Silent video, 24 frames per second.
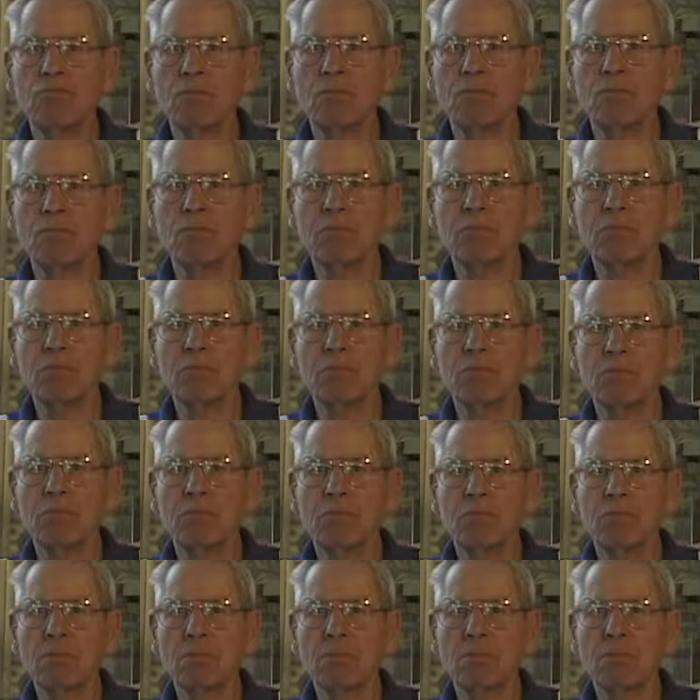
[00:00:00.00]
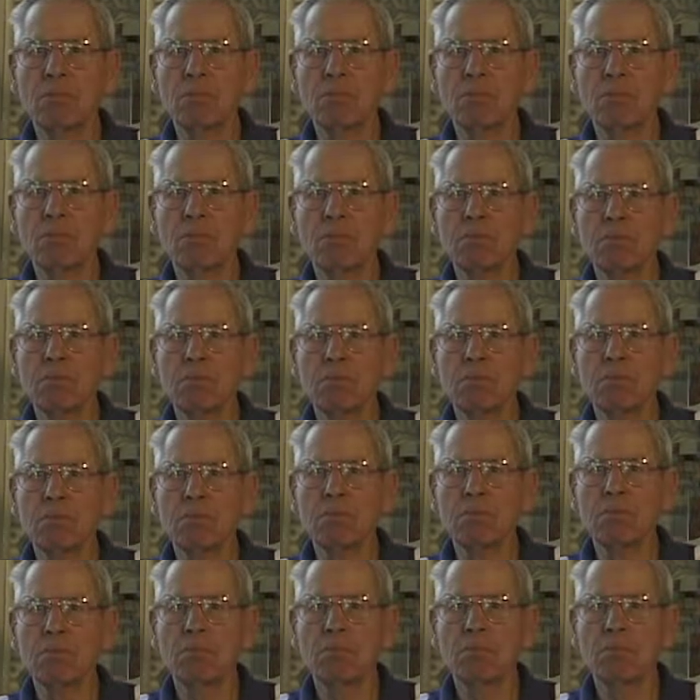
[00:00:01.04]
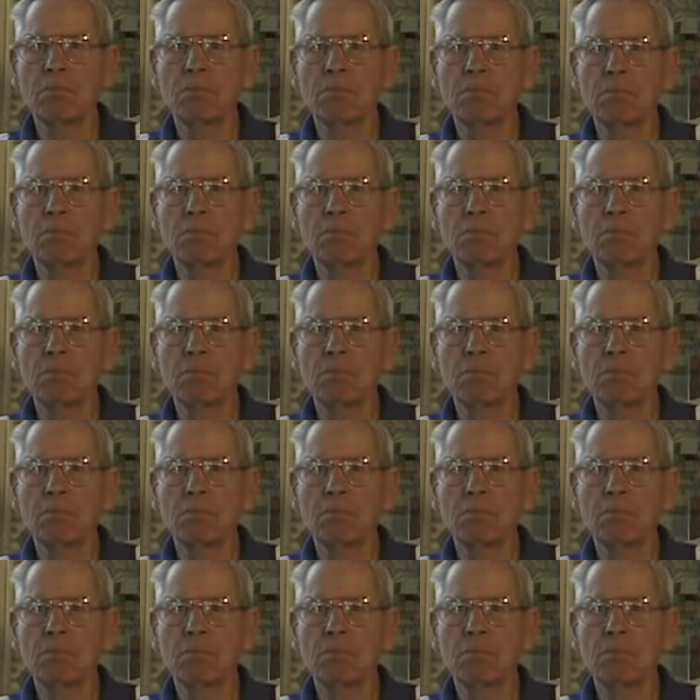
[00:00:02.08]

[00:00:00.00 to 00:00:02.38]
You're gonna have two colors of light on your face.